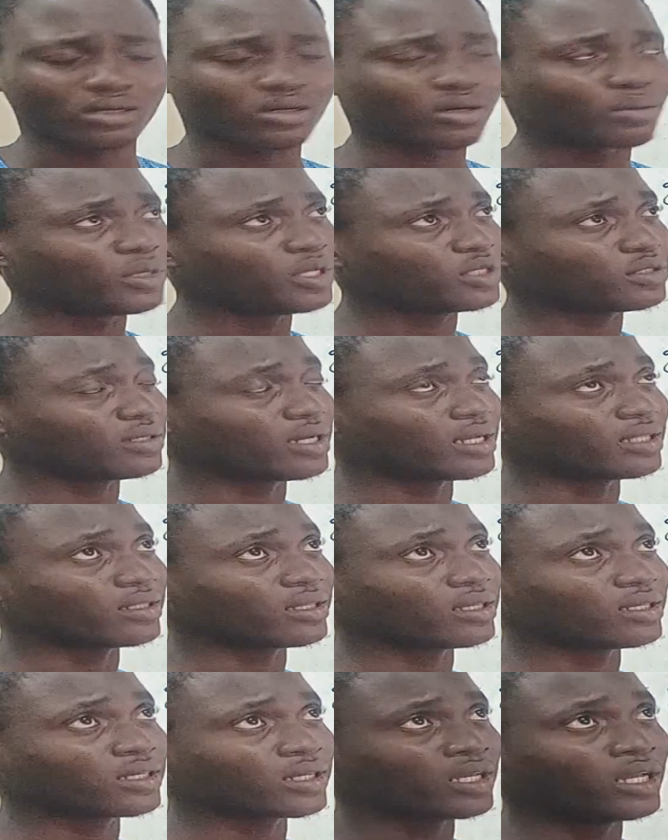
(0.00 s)
combination, I
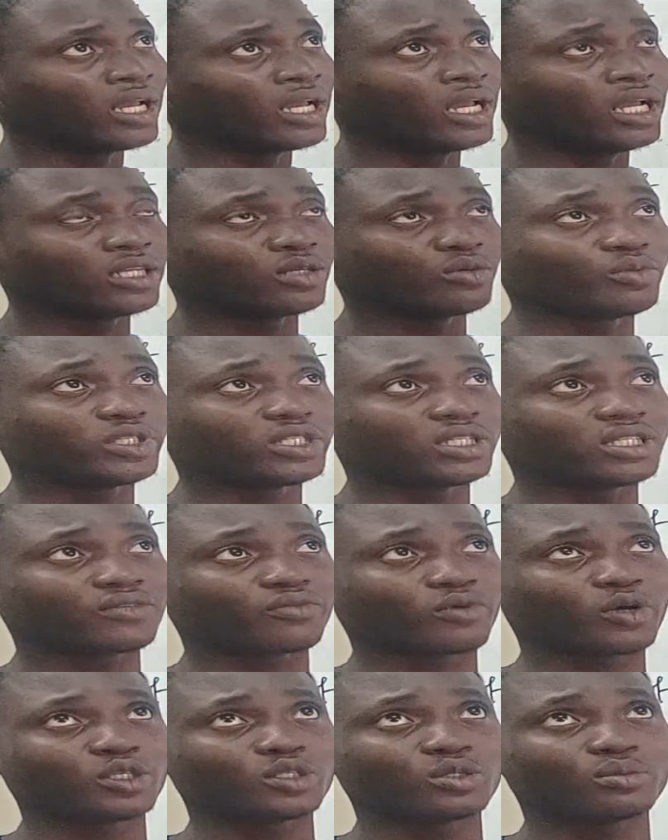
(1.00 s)
think, which is
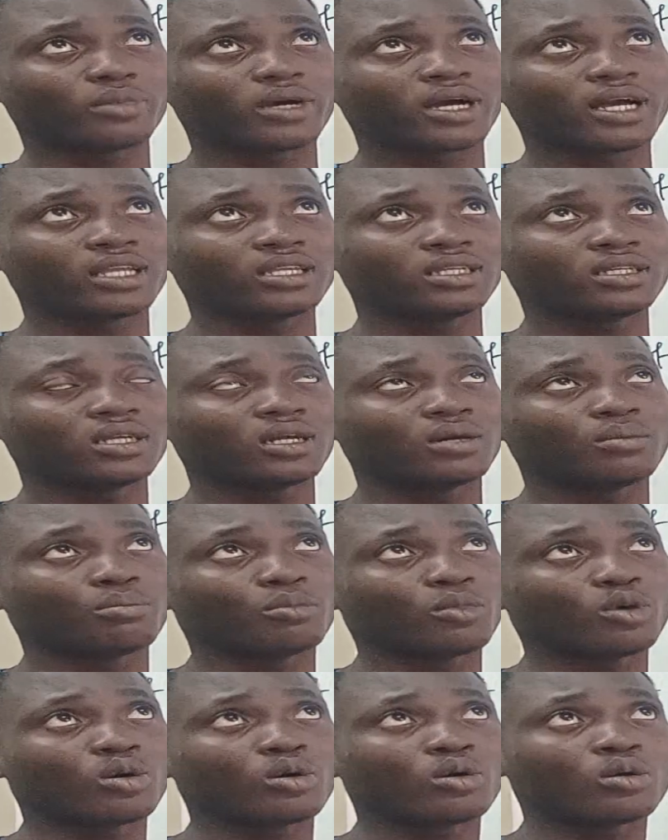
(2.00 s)
for you to buy
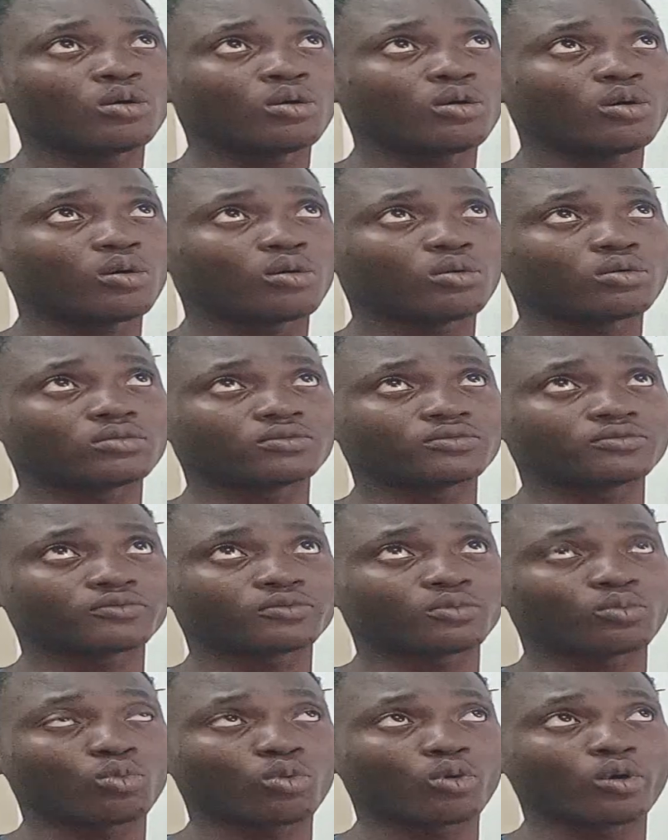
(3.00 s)
more of
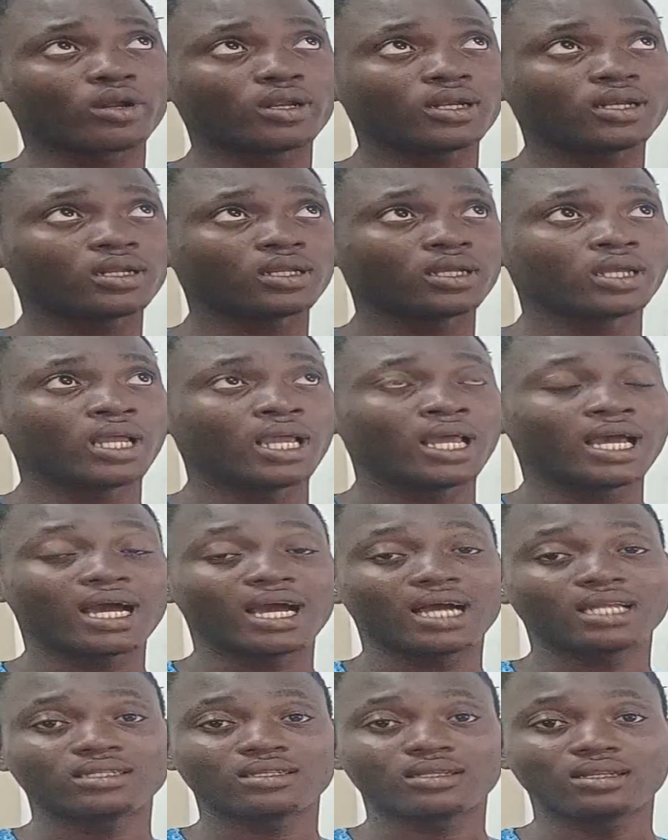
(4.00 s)
one
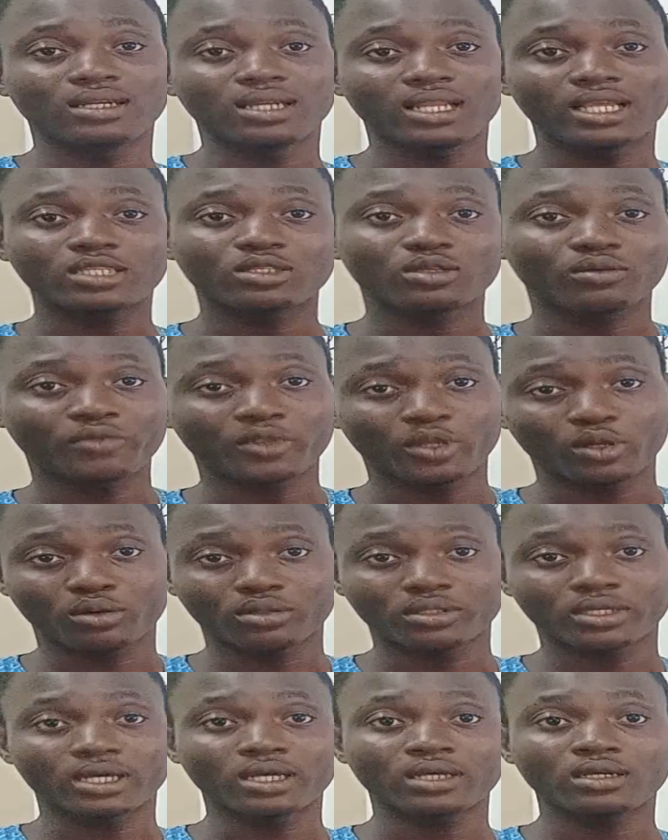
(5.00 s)
and less of the
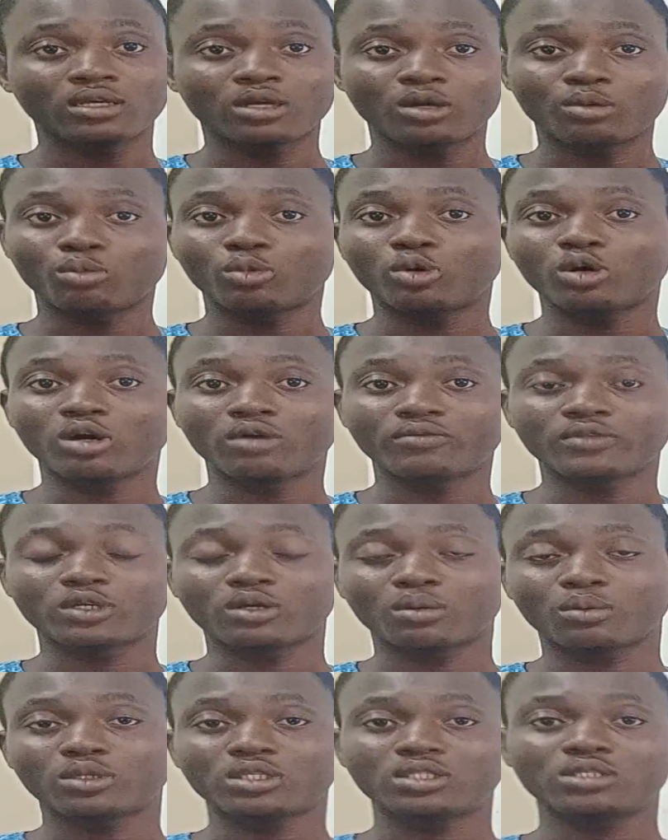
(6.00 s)
other, more of the
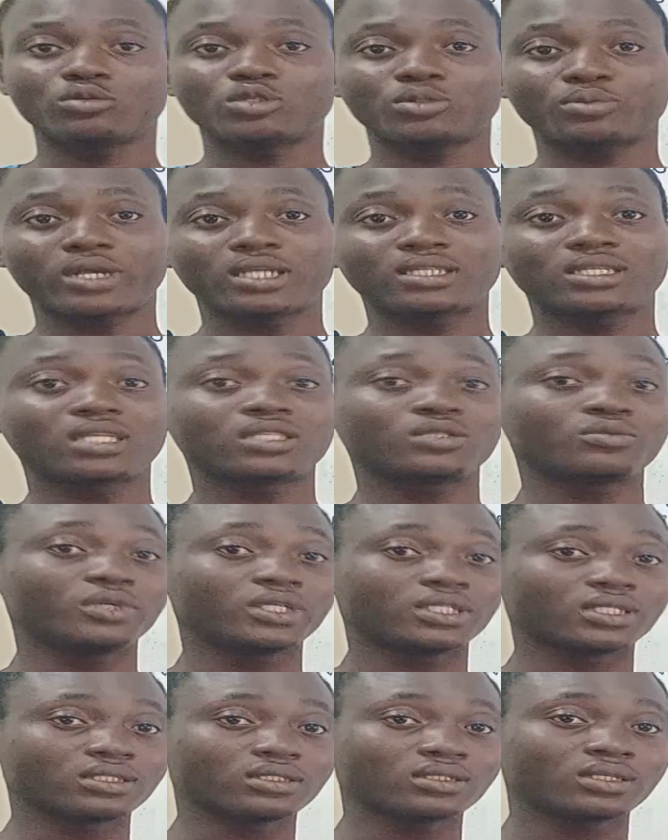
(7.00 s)
commodity whose price has
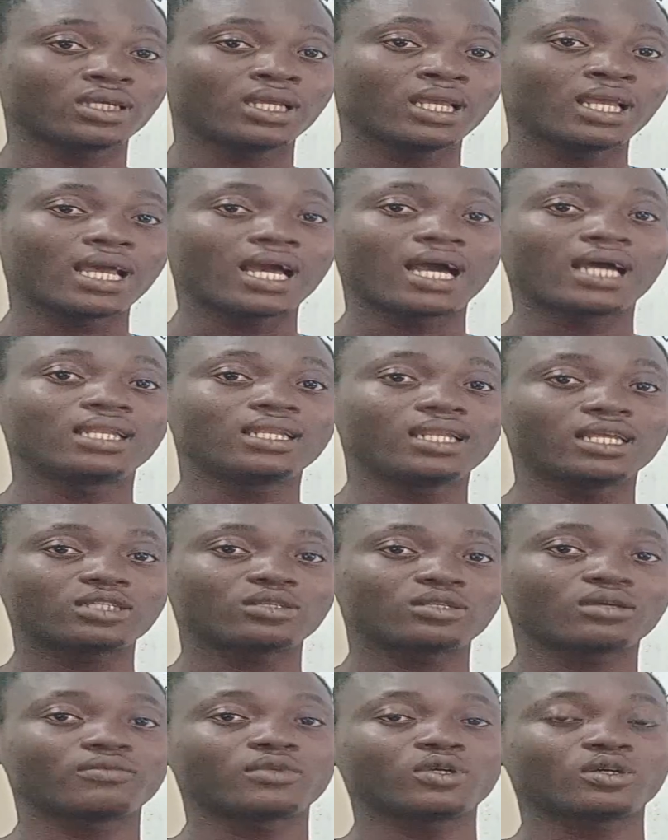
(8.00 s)
risen and less
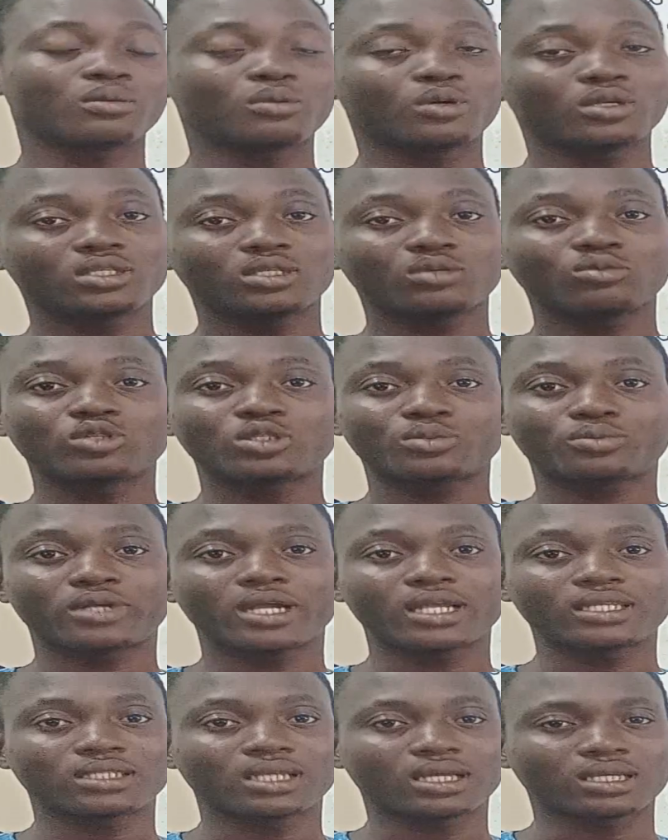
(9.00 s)
of the commodity whose
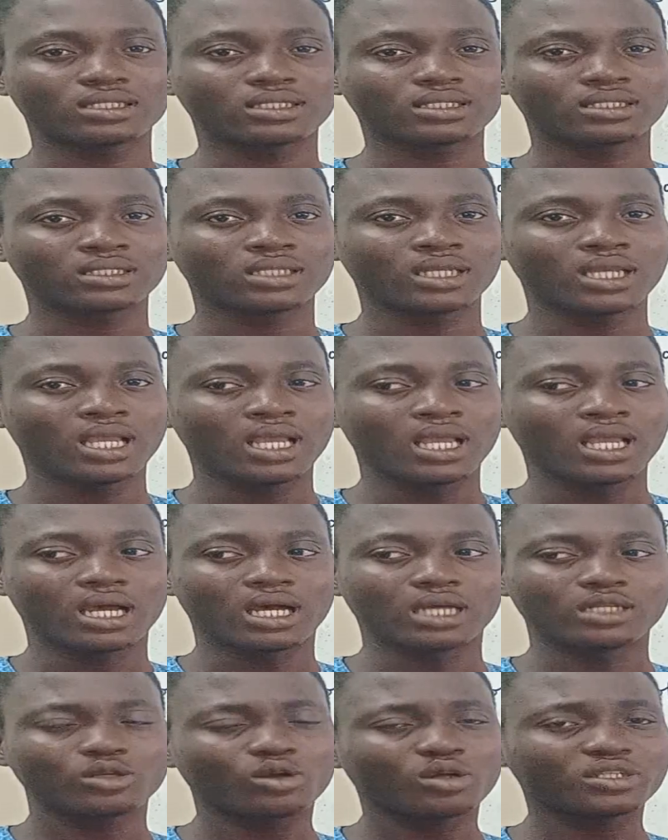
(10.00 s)
price has
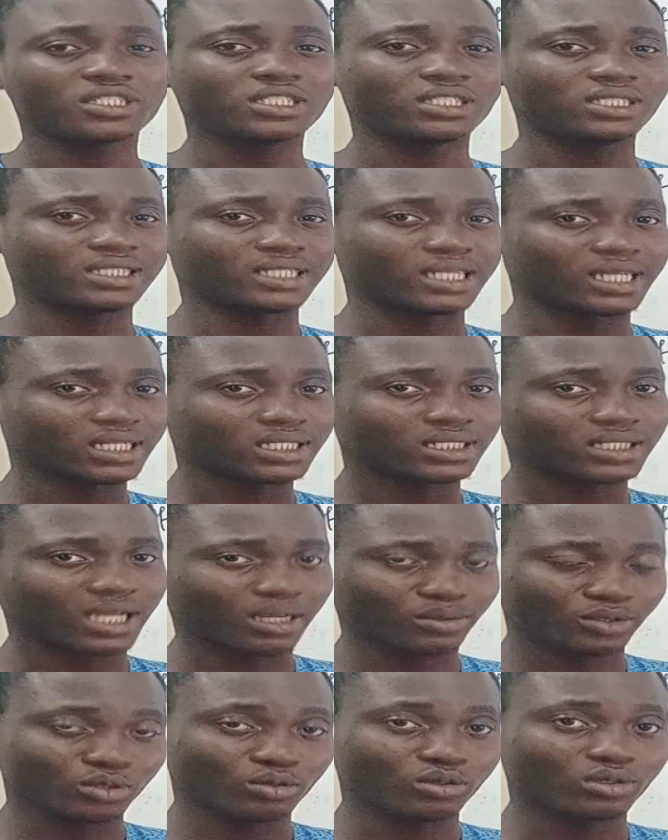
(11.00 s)
not changed
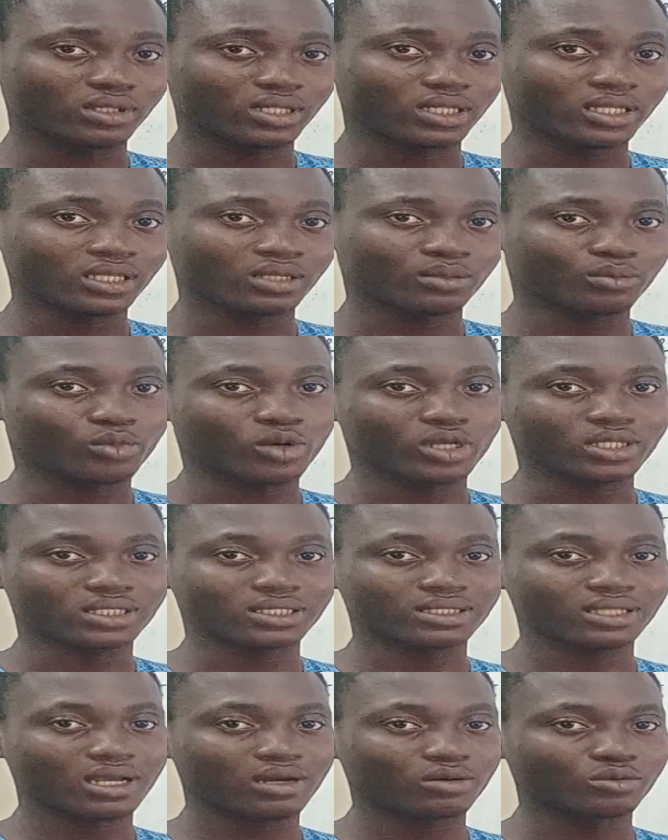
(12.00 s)
absolutely, but it's
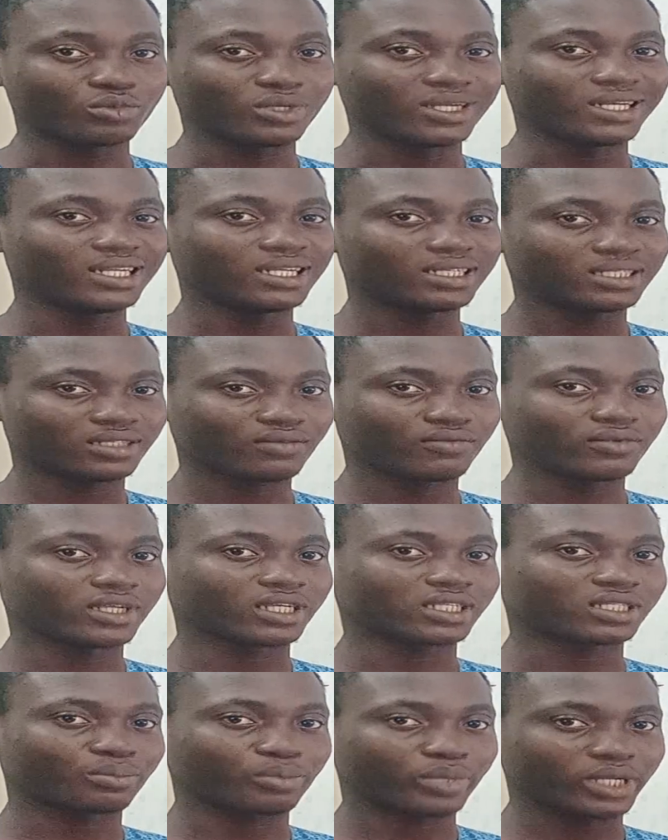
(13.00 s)
now relatively
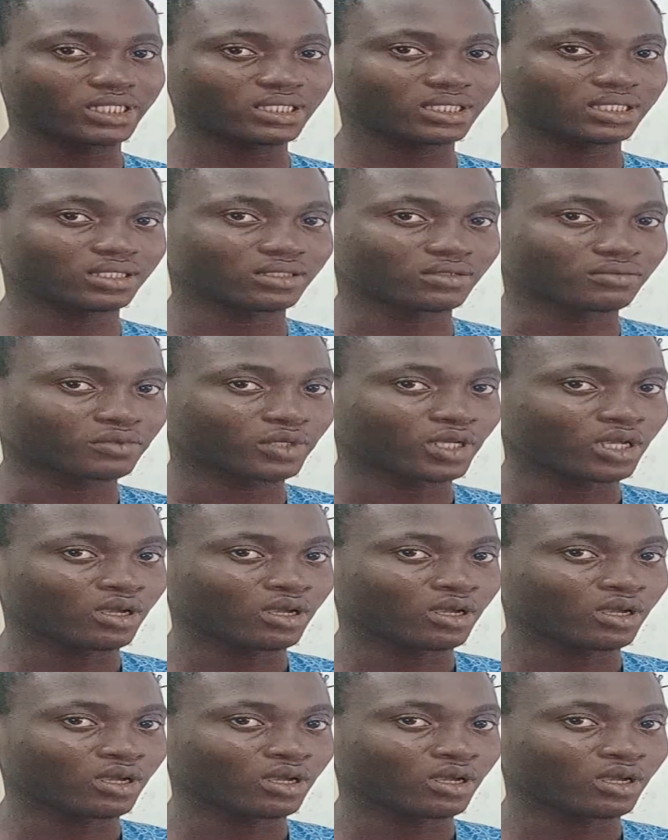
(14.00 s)
expensive.